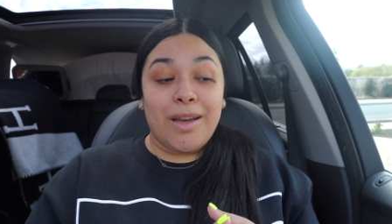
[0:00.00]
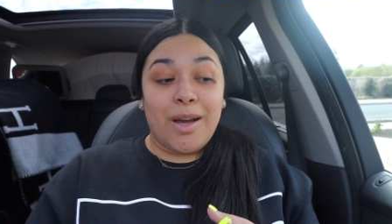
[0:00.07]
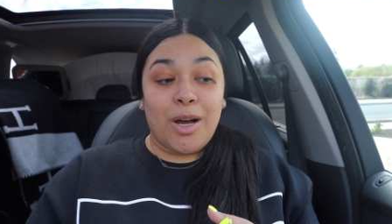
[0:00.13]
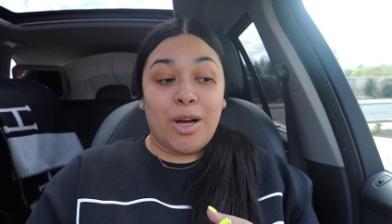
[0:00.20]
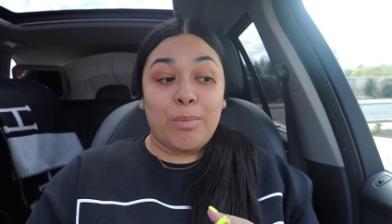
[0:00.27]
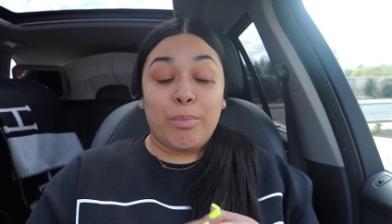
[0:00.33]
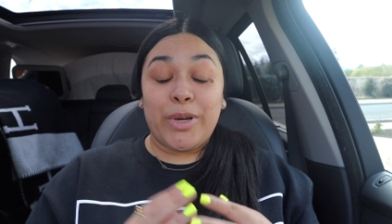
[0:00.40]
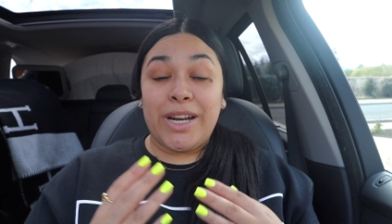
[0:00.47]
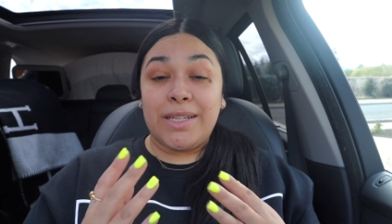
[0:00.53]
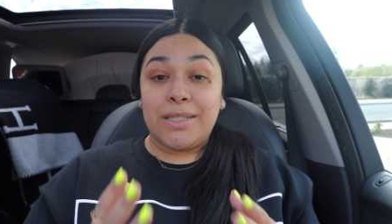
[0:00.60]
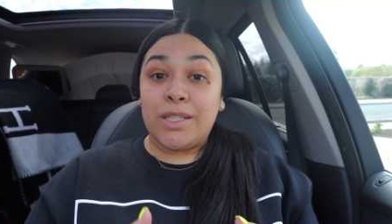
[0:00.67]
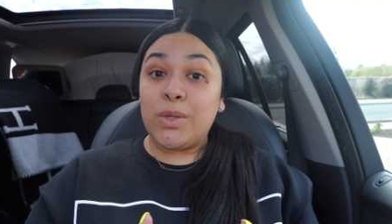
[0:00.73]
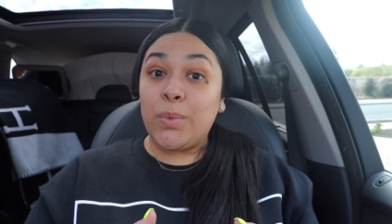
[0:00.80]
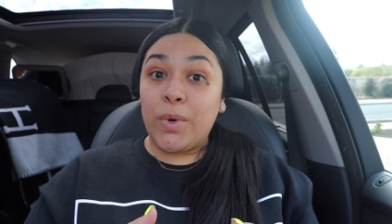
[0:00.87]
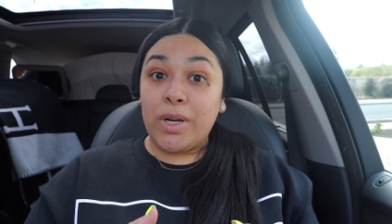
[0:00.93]
Um, but I
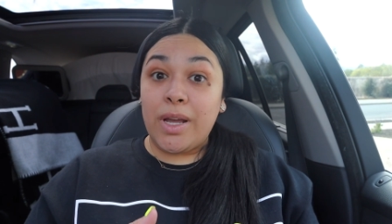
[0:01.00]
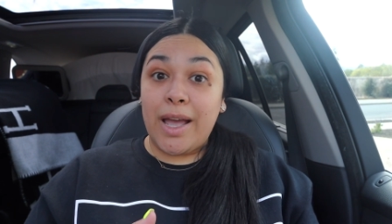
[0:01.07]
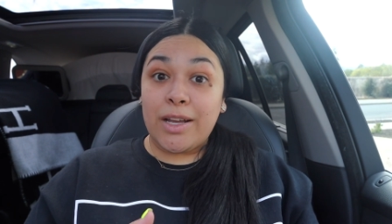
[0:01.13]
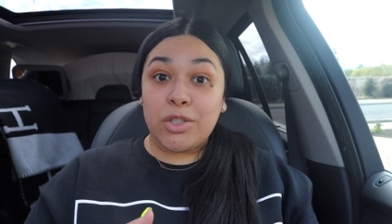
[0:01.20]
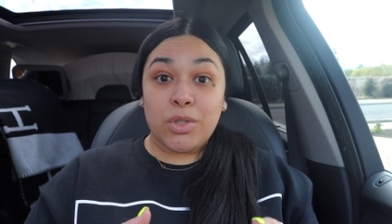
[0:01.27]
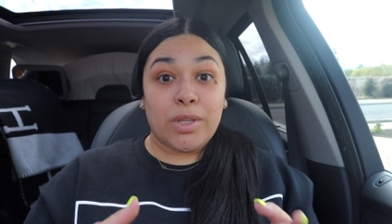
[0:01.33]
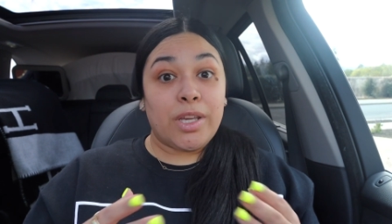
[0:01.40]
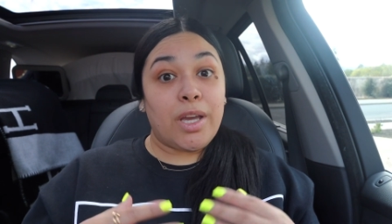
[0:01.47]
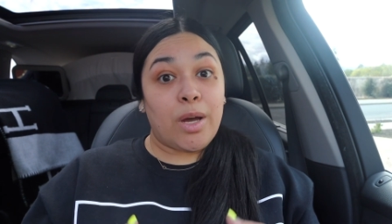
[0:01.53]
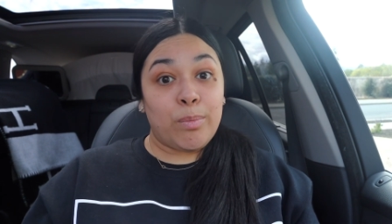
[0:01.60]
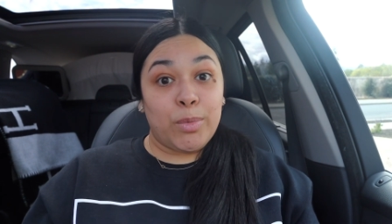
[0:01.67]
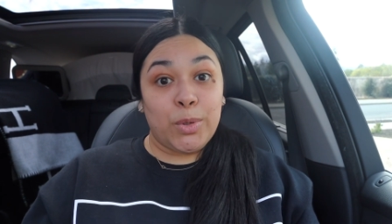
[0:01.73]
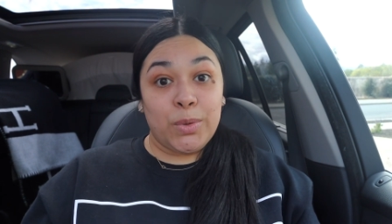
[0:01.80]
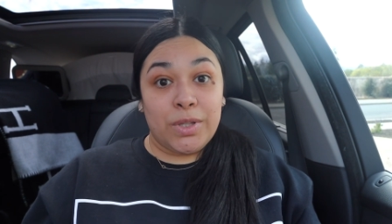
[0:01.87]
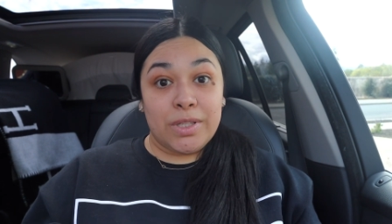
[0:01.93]
did want to actually
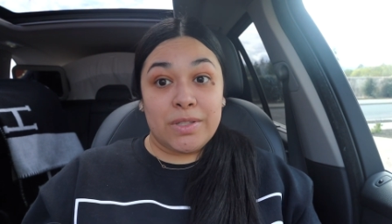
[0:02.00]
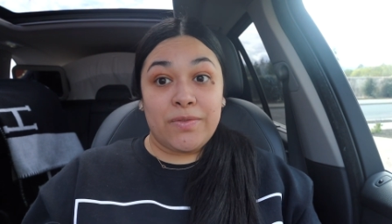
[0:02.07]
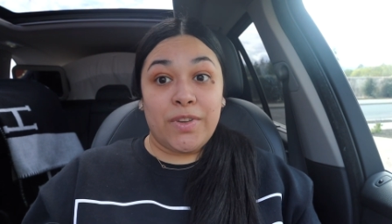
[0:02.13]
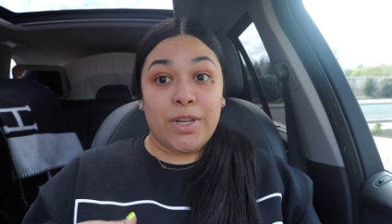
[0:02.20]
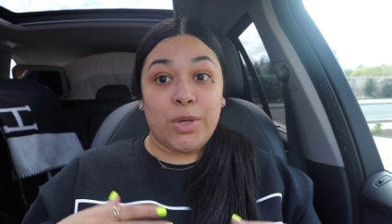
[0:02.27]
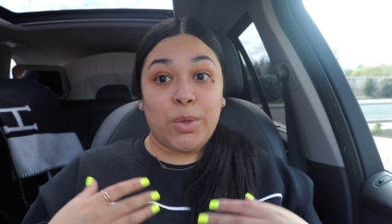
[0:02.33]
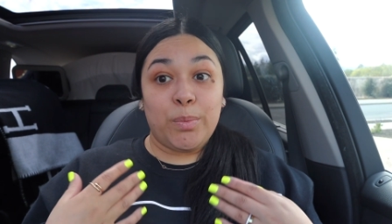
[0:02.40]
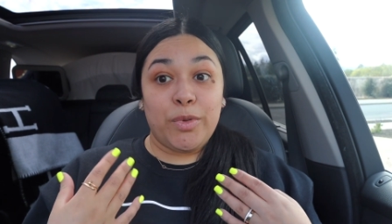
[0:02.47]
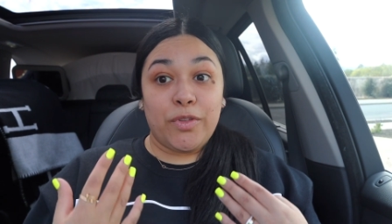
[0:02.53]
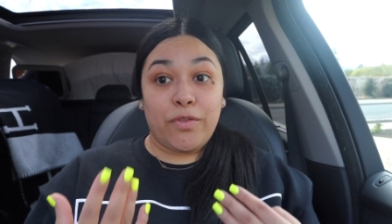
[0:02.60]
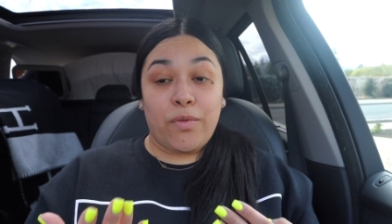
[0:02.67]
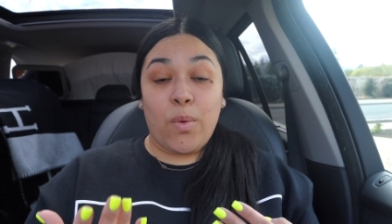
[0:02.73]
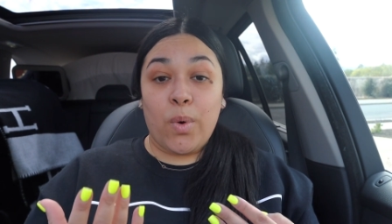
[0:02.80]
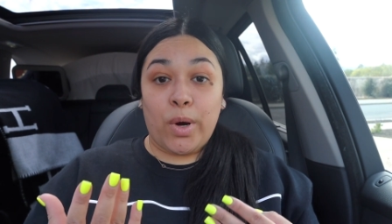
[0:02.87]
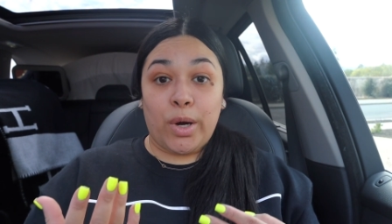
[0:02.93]
upload this video
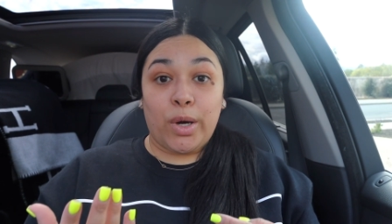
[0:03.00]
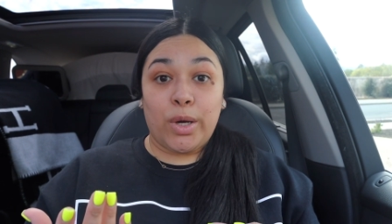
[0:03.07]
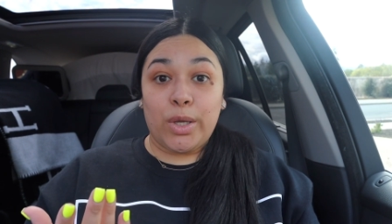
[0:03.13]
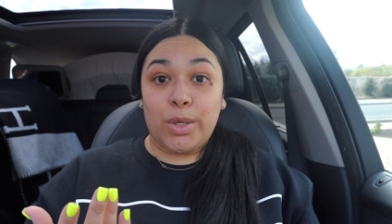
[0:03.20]
before,